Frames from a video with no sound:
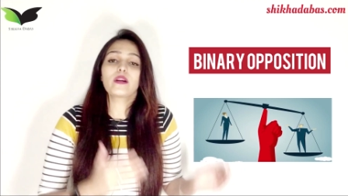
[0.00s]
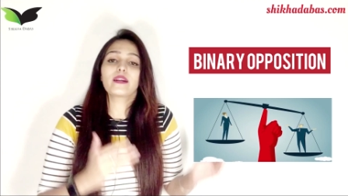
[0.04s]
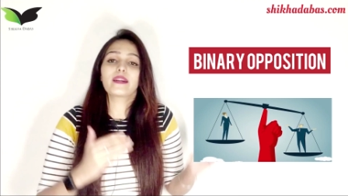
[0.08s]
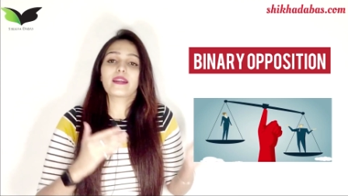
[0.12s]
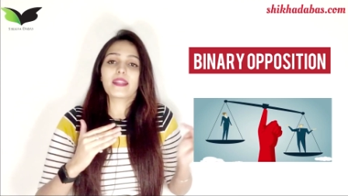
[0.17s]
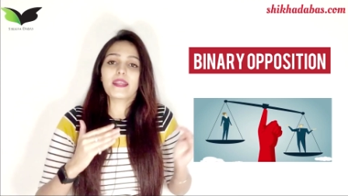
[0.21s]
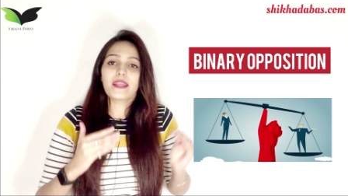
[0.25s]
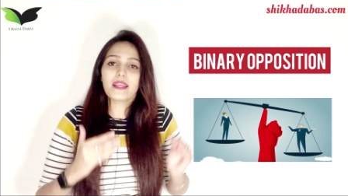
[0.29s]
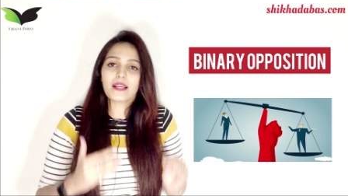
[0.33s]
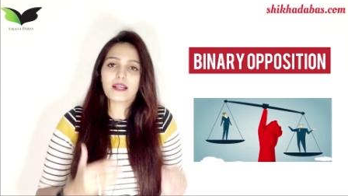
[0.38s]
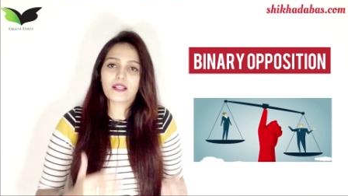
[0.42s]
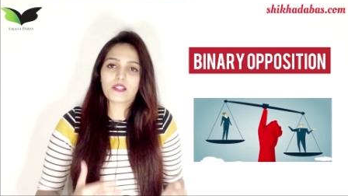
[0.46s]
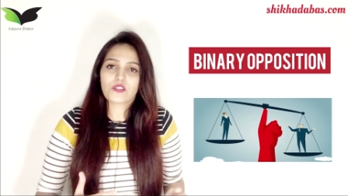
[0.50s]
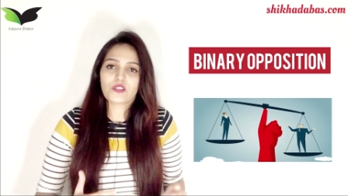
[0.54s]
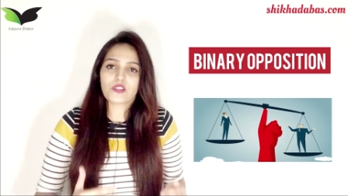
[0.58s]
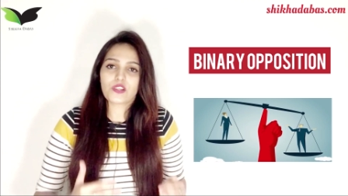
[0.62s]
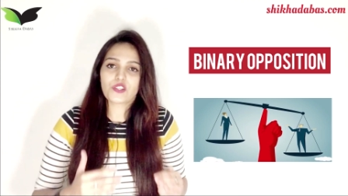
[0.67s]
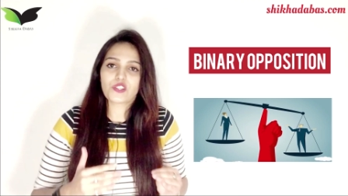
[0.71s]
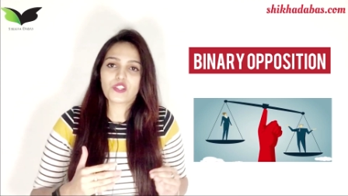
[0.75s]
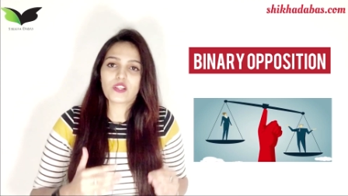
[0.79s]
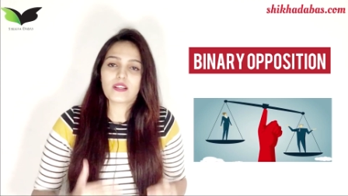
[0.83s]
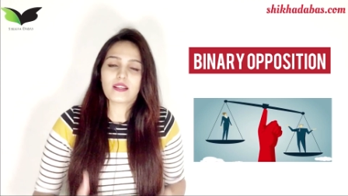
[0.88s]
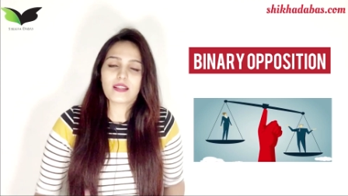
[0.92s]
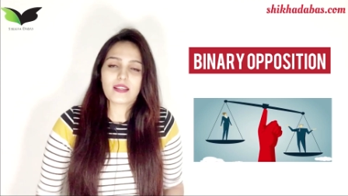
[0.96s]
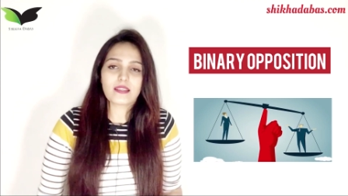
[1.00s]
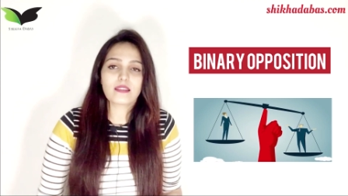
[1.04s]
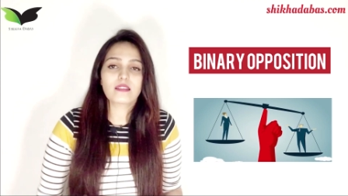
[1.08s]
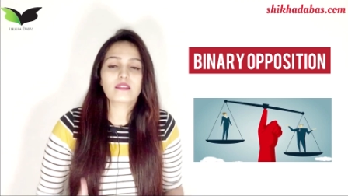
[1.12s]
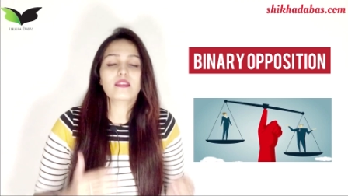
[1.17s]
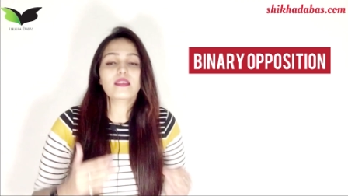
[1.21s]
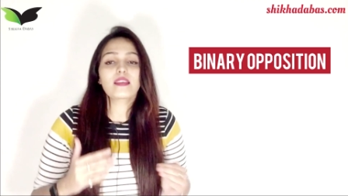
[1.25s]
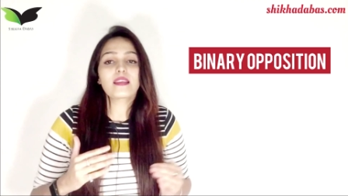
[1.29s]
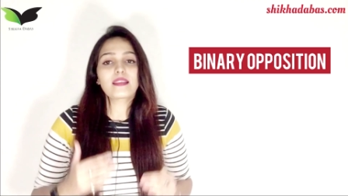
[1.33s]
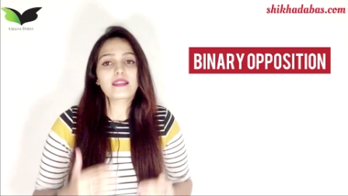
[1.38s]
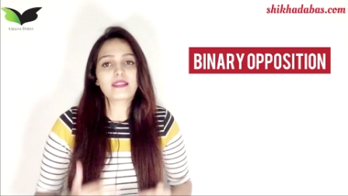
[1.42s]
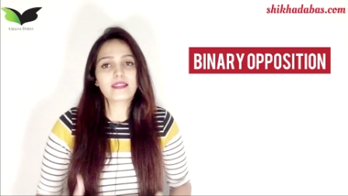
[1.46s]
deconstructionists
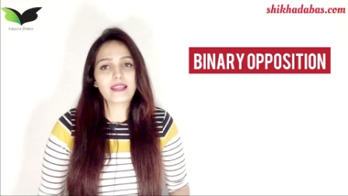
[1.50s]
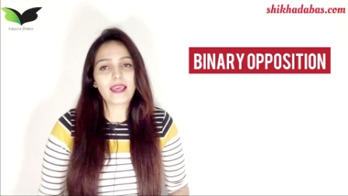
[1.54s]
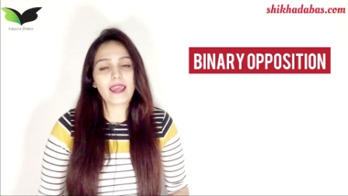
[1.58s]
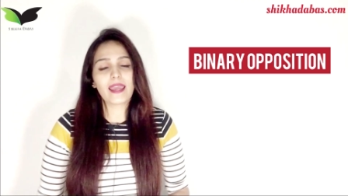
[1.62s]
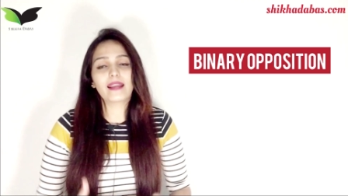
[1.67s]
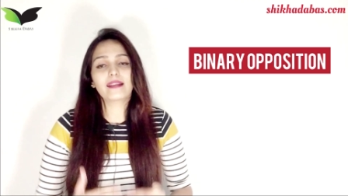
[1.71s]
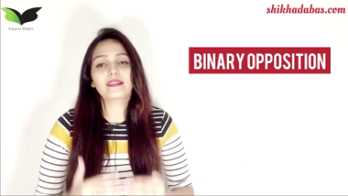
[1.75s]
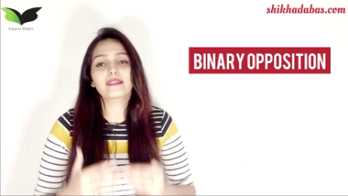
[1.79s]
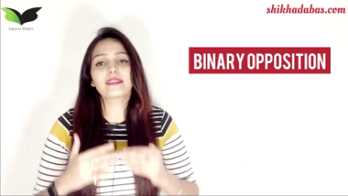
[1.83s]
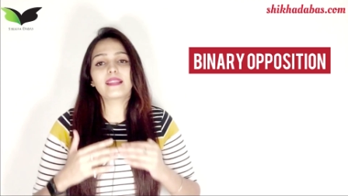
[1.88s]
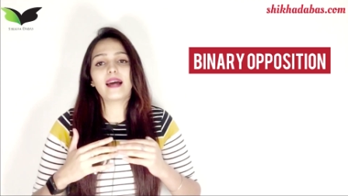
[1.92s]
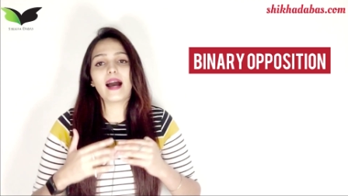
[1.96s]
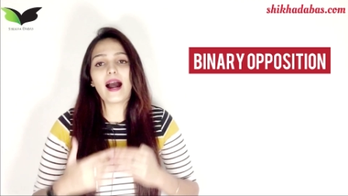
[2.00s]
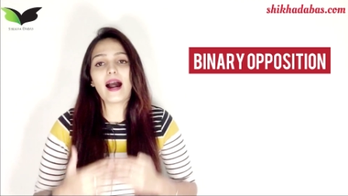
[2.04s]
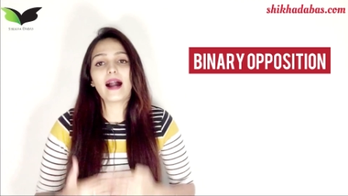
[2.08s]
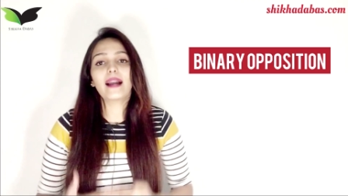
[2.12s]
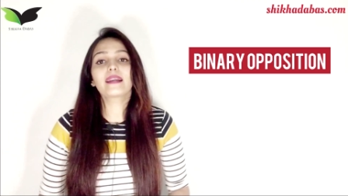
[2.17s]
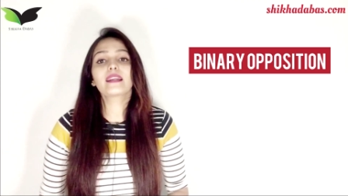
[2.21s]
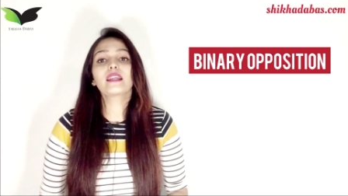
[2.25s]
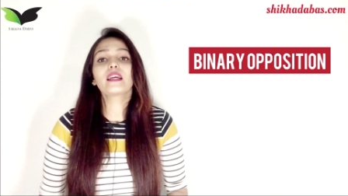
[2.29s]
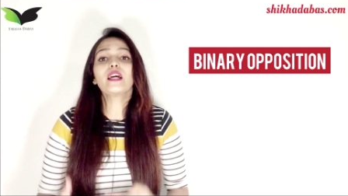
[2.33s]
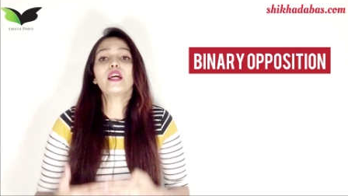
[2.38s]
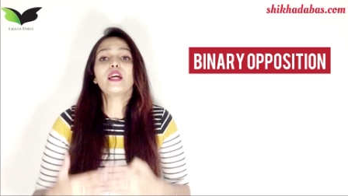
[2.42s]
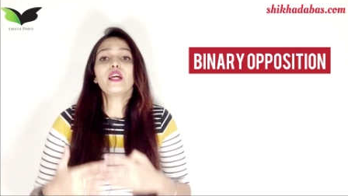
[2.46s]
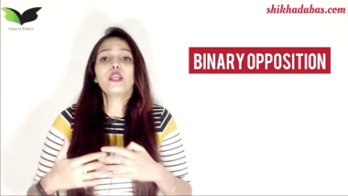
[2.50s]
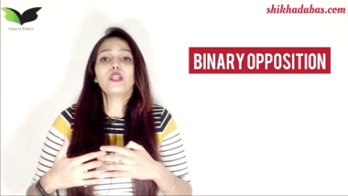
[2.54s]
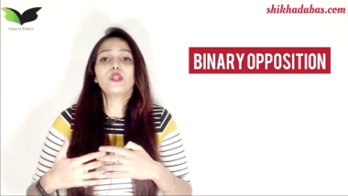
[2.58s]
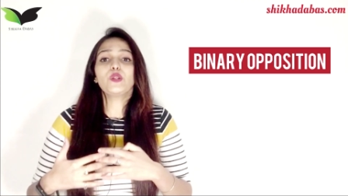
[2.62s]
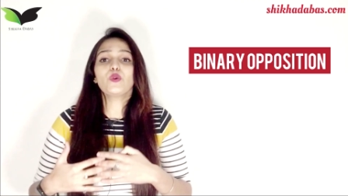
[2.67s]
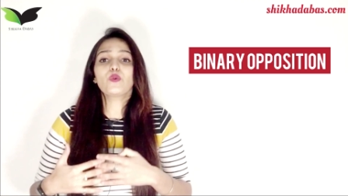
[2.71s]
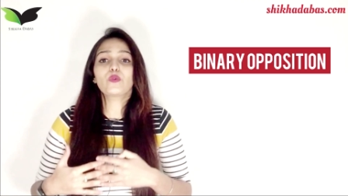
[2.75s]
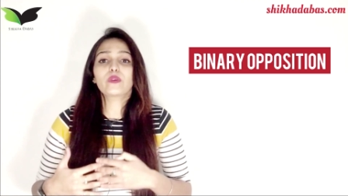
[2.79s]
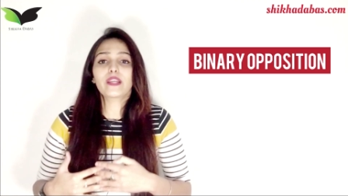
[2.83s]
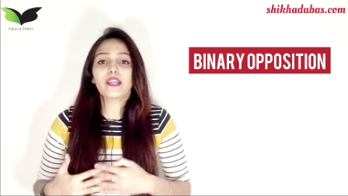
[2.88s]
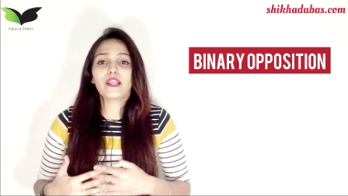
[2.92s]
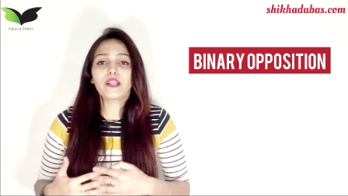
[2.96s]
say that you
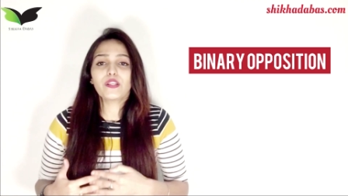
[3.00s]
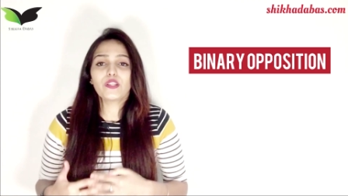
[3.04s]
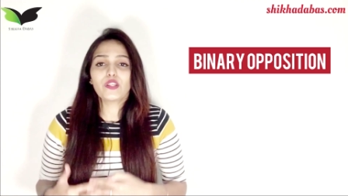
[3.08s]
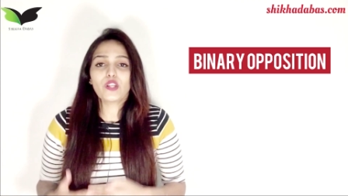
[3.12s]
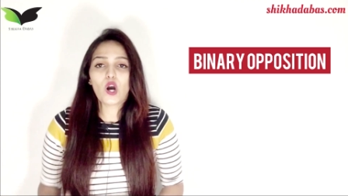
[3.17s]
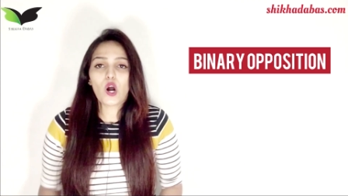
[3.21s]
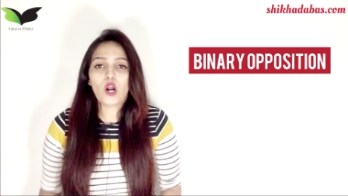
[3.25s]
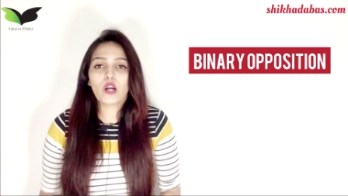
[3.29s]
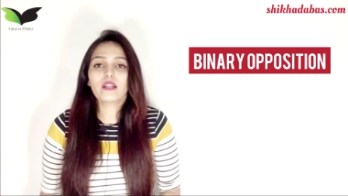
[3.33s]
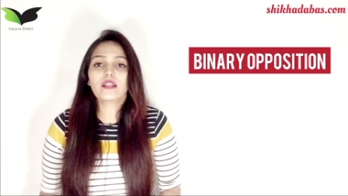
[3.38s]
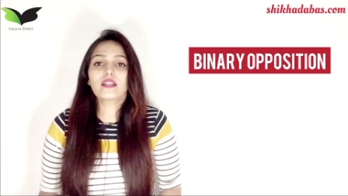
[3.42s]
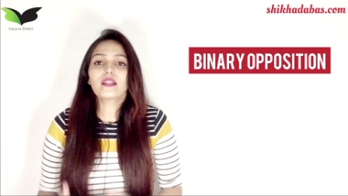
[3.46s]
cannot